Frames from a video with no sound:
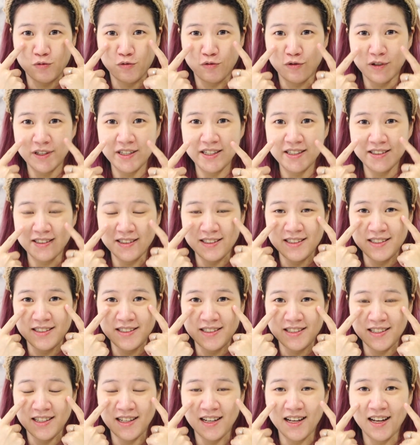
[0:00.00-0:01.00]
really
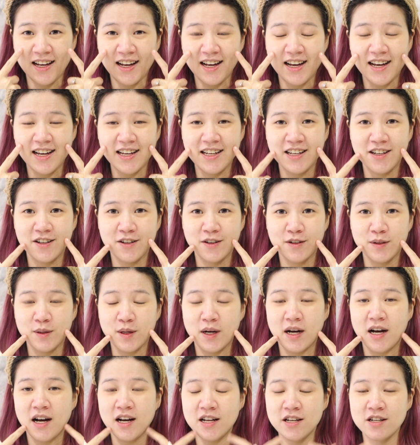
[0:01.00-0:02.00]
tired
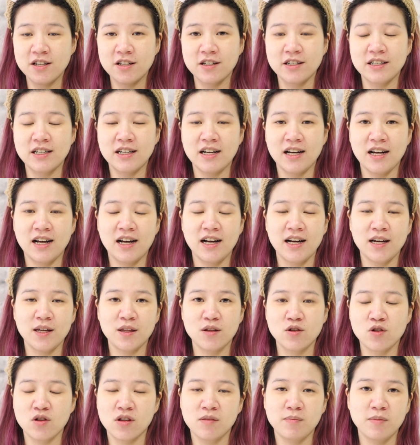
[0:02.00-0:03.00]
under the
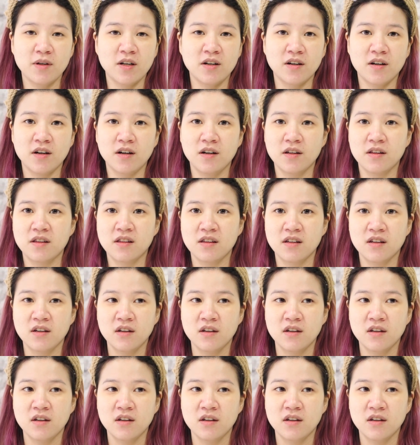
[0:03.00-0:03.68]
eyes just because